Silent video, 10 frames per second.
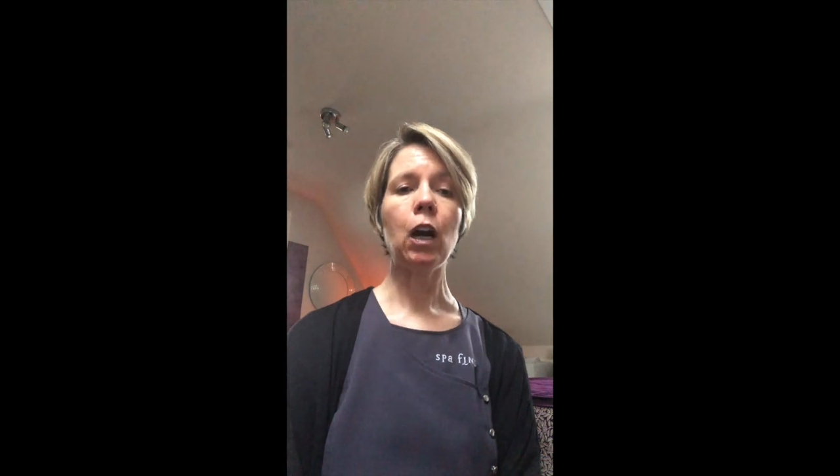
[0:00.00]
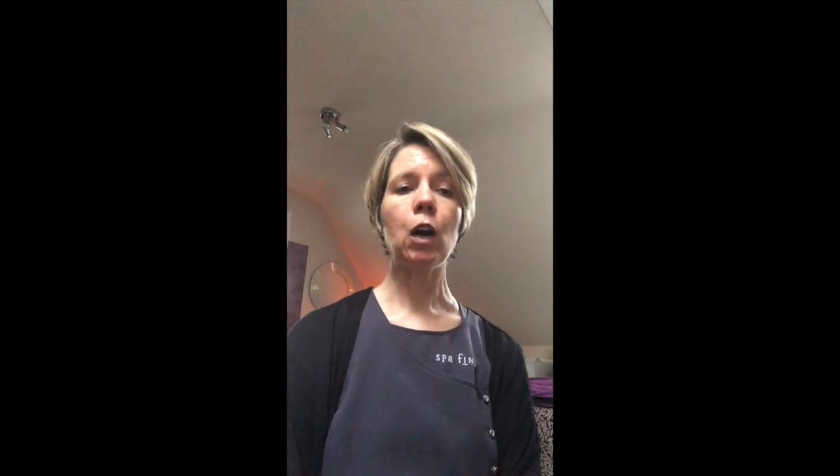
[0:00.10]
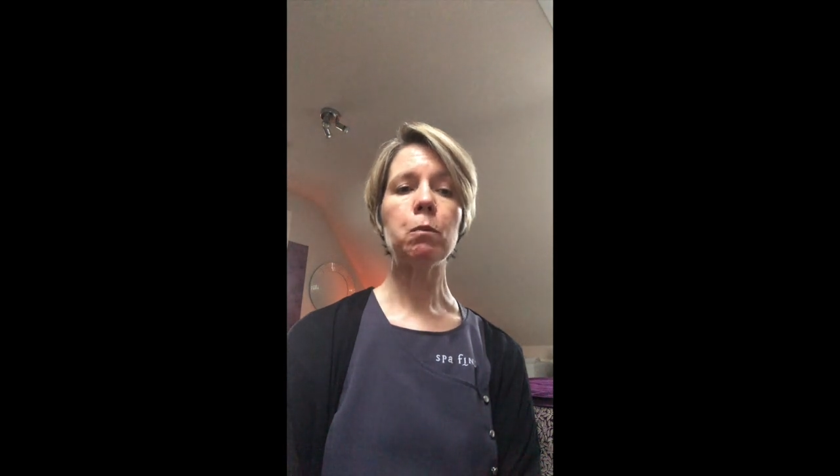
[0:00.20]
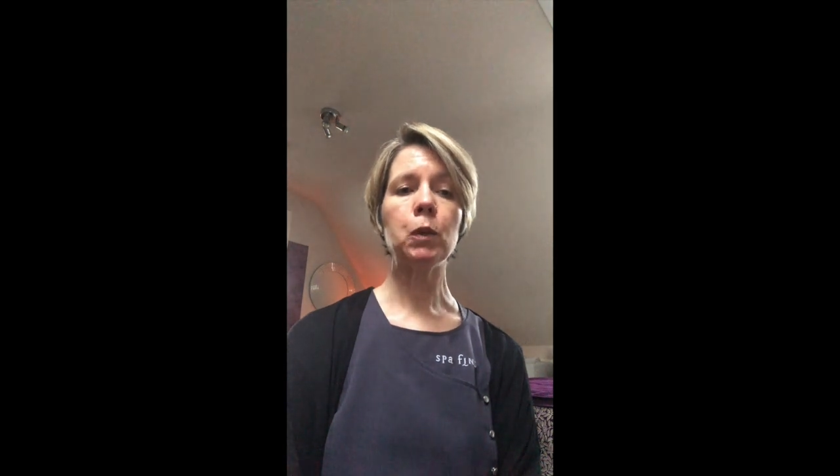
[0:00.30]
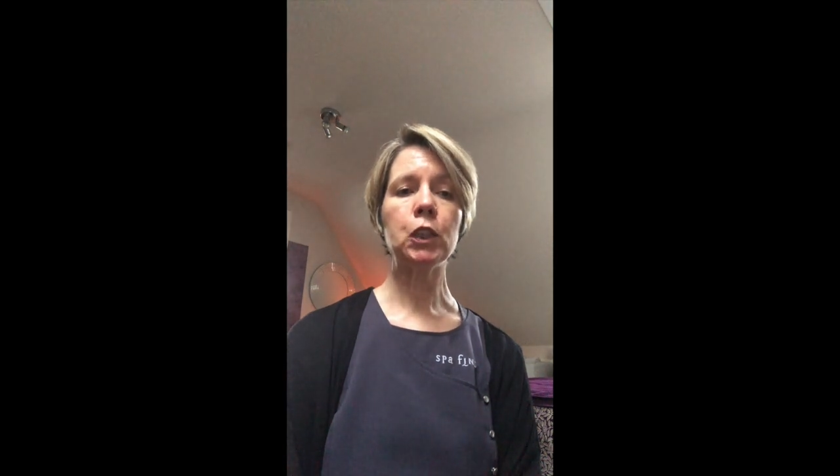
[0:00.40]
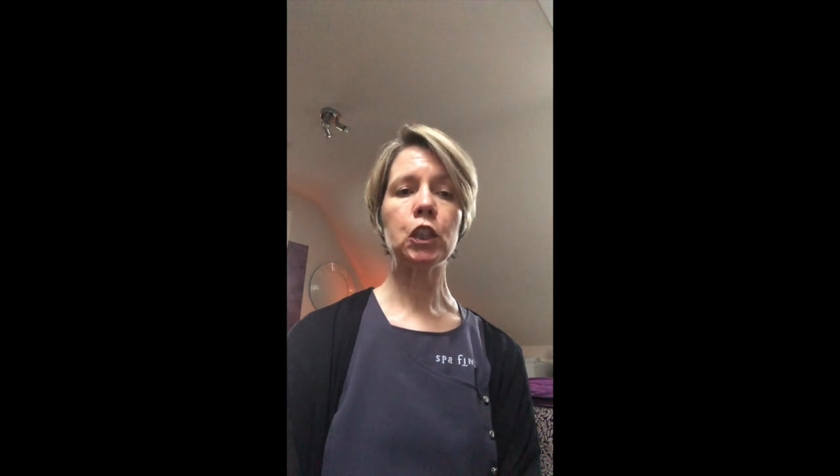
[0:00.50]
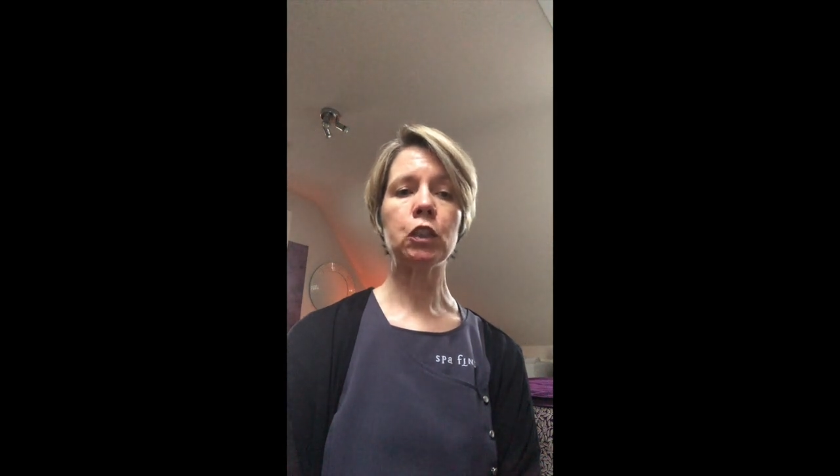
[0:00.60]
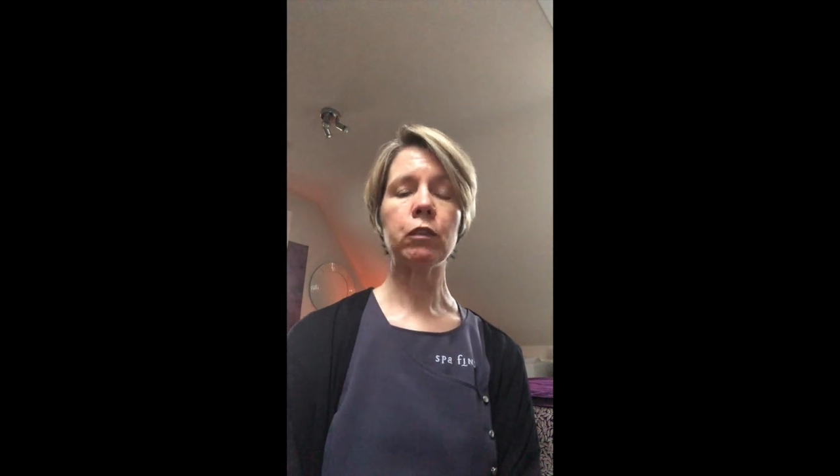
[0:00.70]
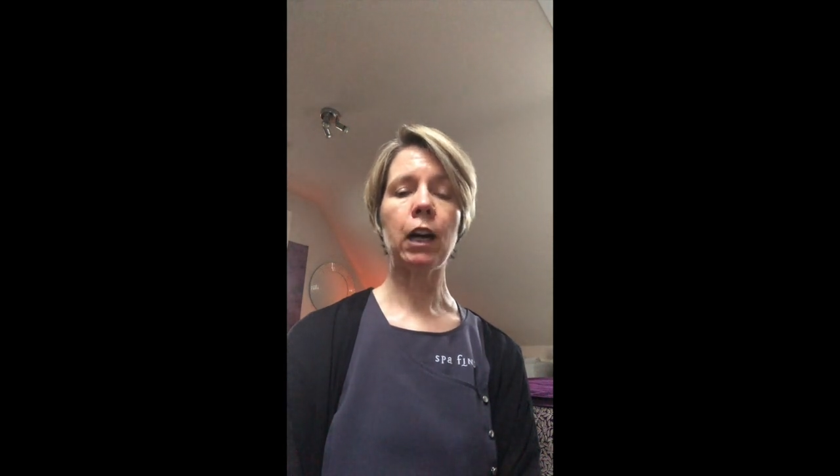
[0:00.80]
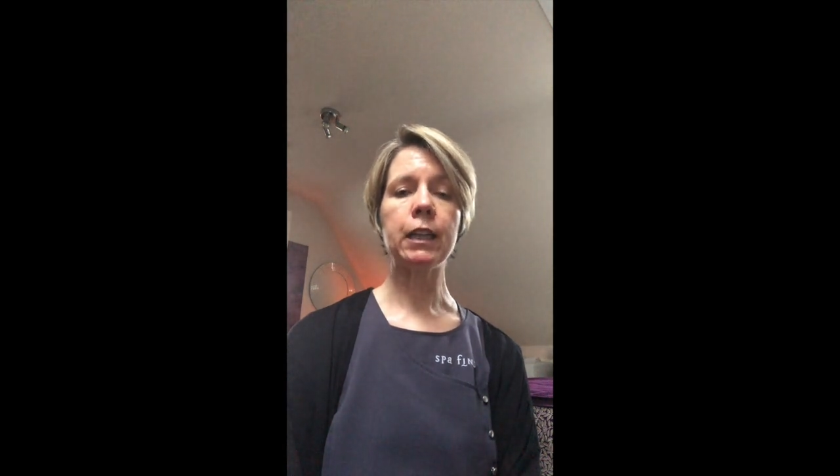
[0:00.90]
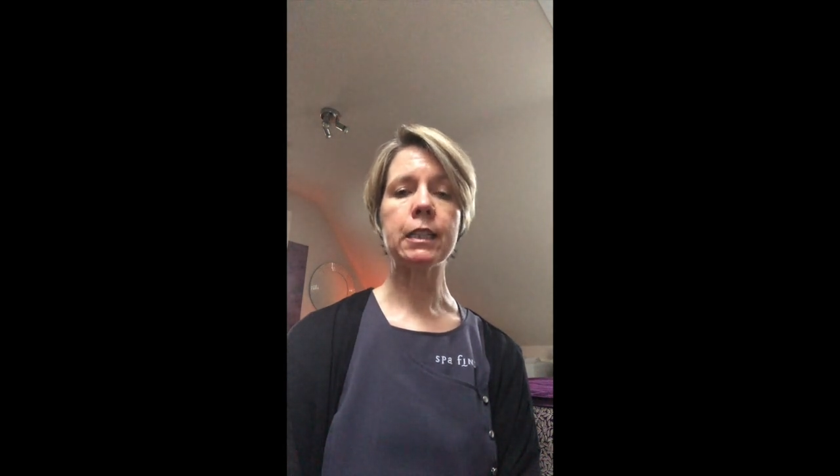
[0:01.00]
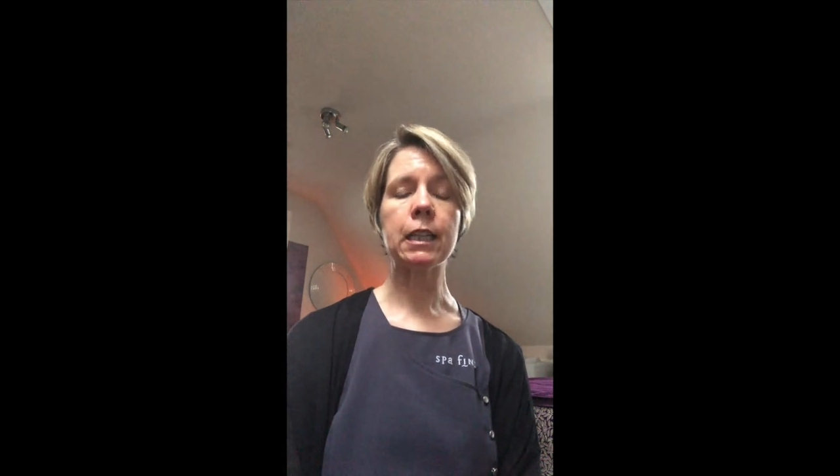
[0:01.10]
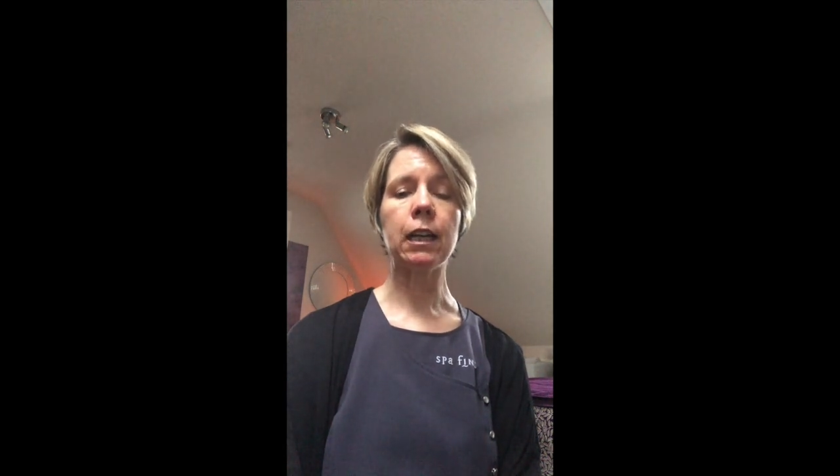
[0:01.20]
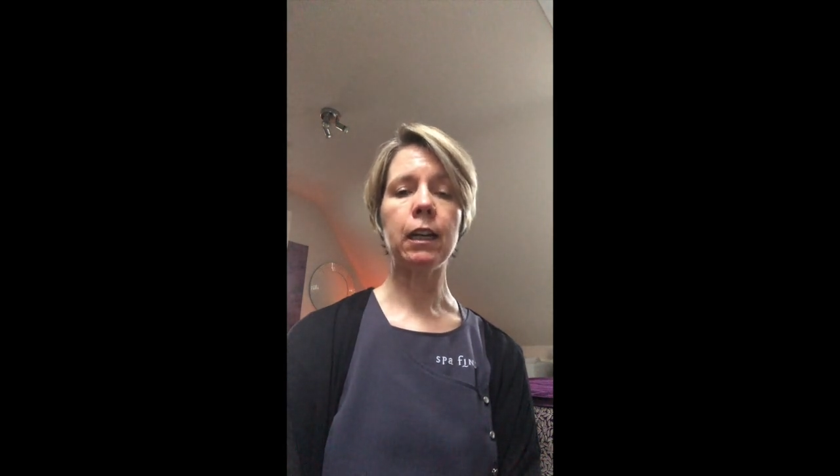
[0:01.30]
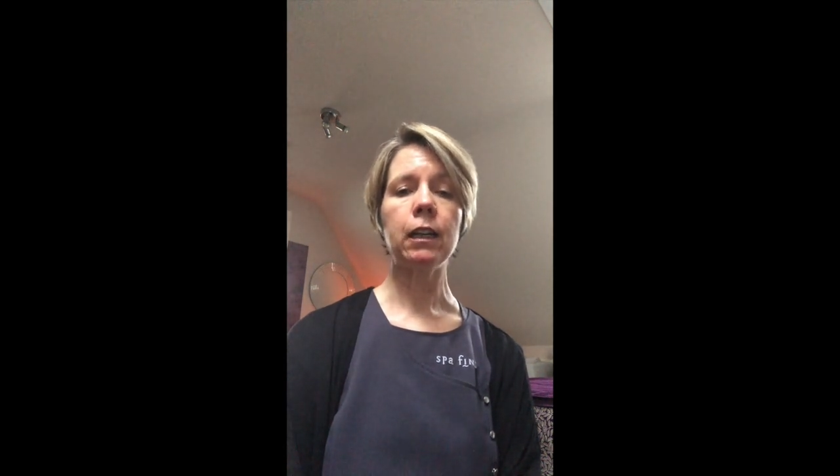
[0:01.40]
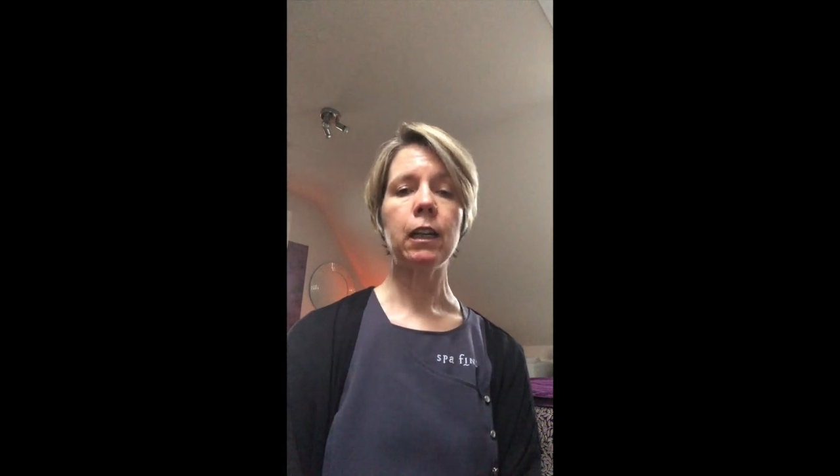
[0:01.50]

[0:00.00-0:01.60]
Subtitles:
a moisturiser,